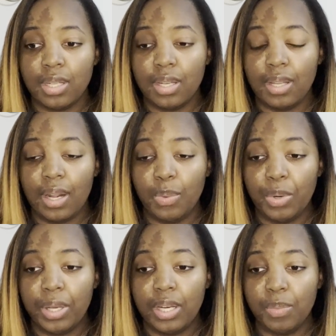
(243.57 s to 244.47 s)
that I
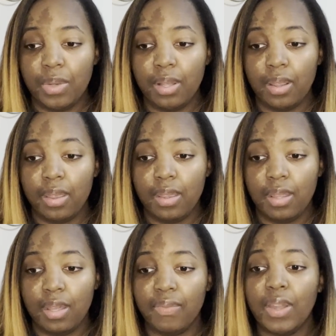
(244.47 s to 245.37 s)
work in a month,
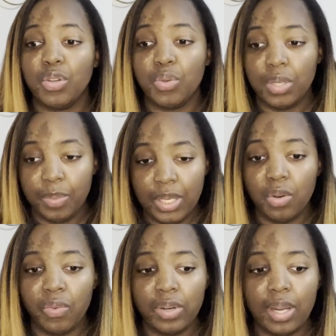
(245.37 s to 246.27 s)
if I do end up getting
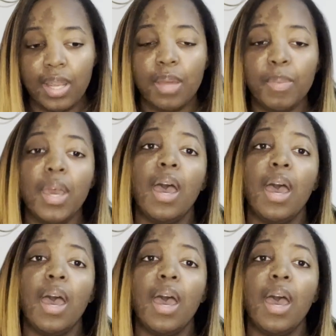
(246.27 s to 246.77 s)
overtime,